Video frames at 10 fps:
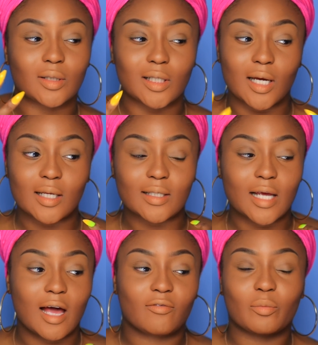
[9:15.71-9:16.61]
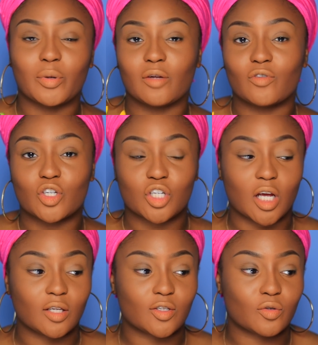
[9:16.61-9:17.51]
does have a bit of a
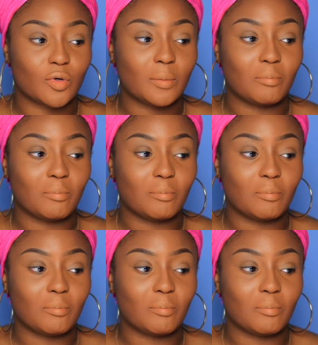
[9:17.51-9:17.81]
shine to it,